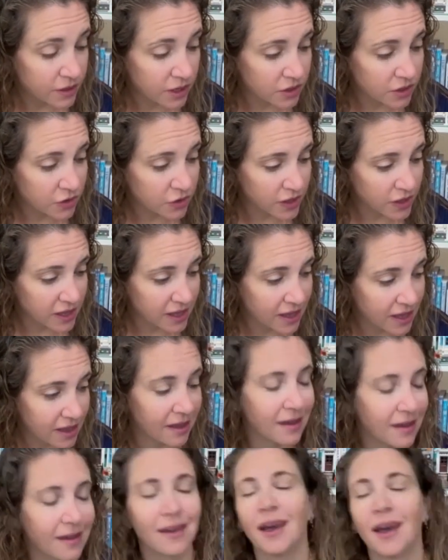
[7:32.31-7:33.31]
also
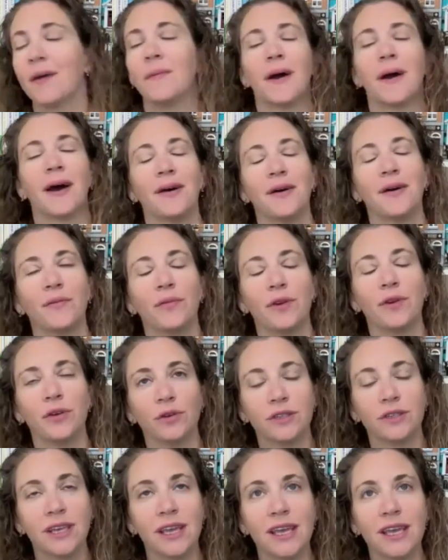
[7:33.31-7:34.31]
thinking about when you were
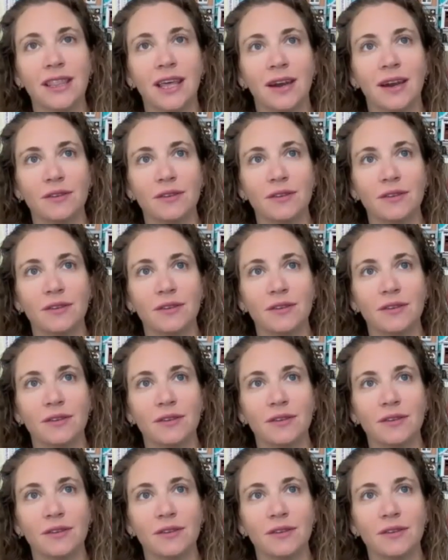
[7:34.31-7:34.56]
saying that,